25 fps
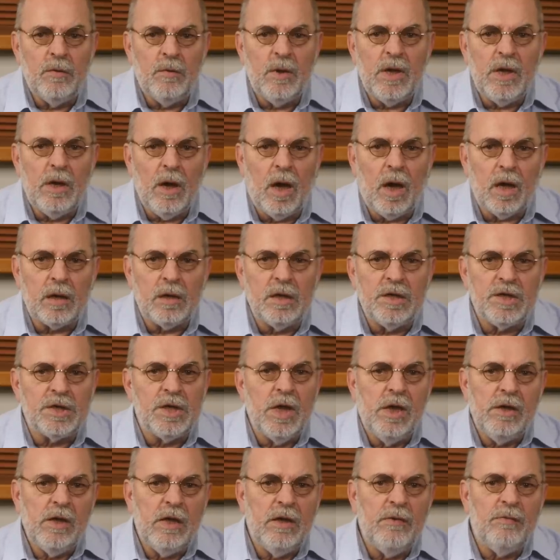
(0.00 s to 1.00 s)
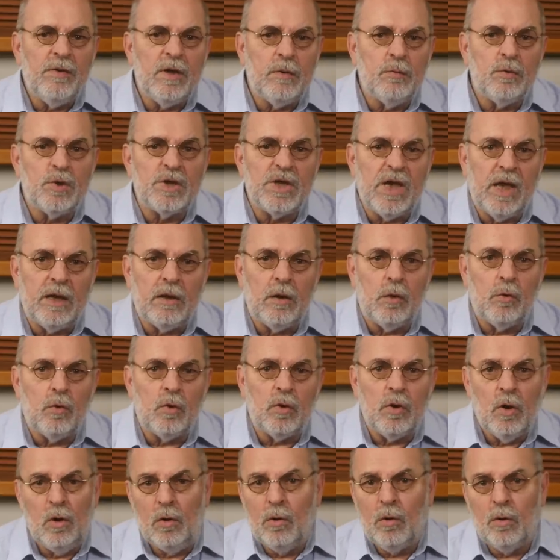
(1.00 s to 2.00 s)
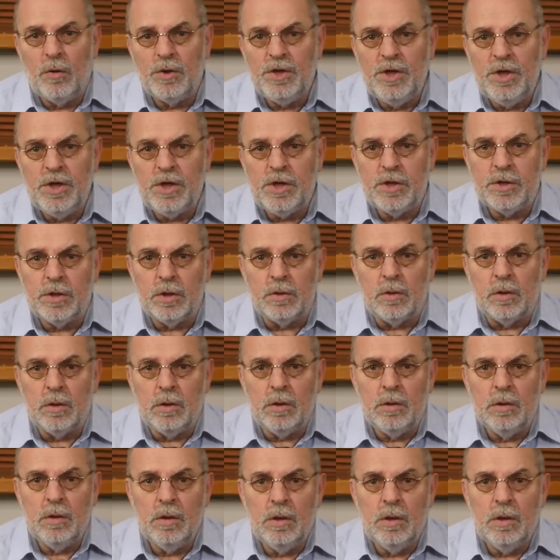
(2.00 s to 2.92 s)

regardless if it was analog or digital.